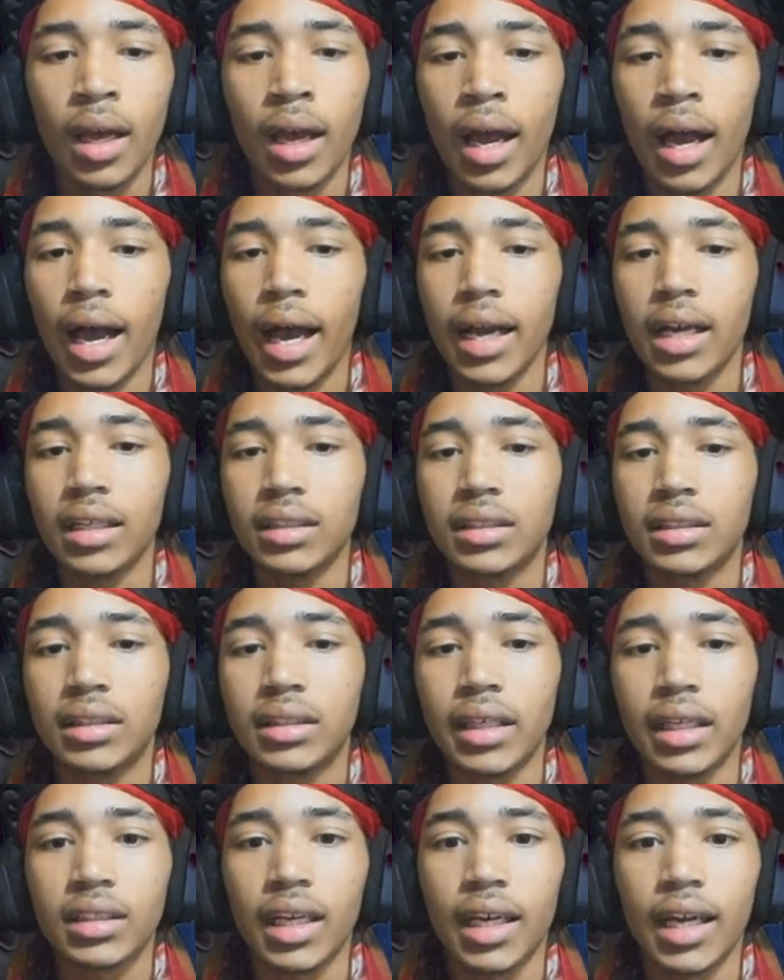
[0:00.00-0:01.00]
I could
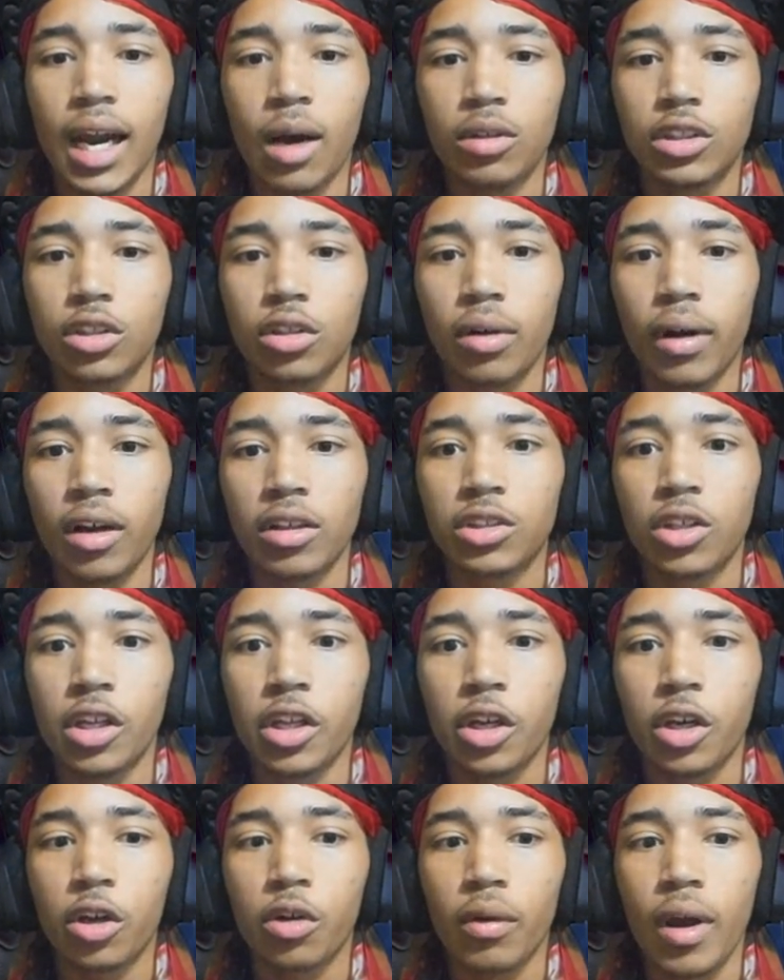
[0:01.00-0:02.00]
sense that I was crouched on the
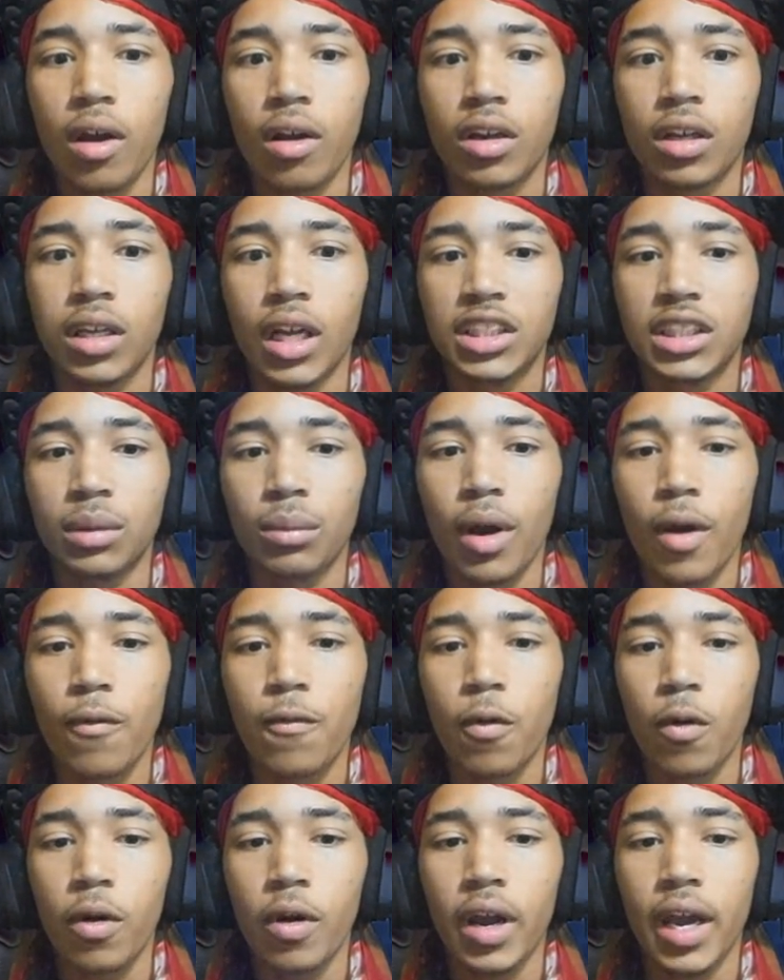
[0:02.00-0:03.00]
ground clutching my
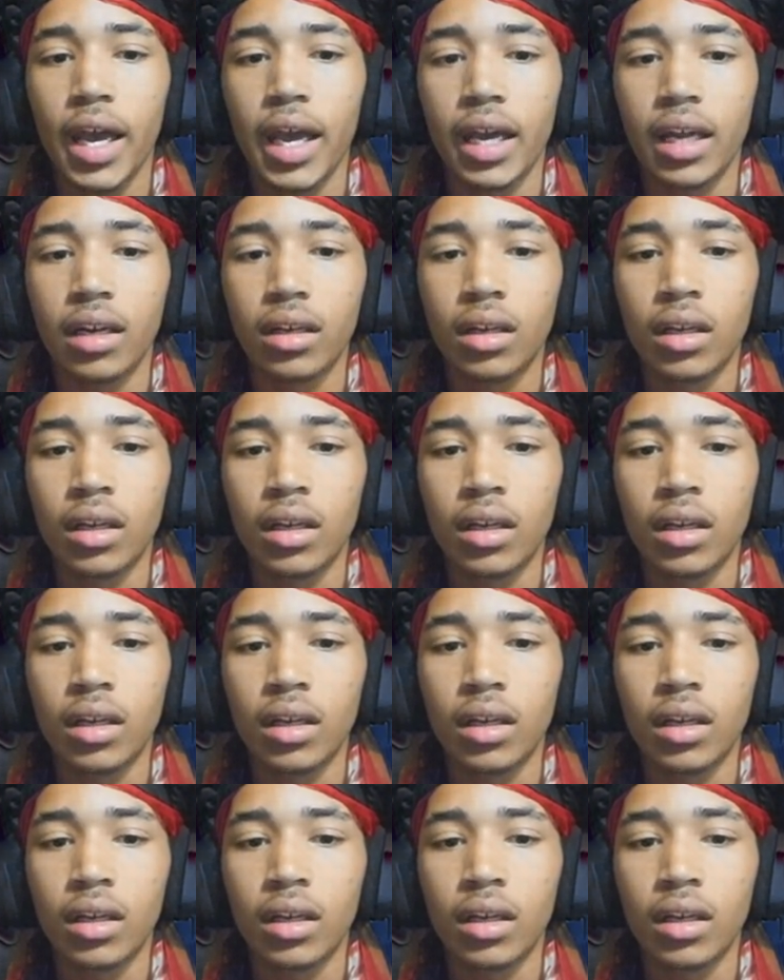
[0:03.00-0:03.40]
forehead.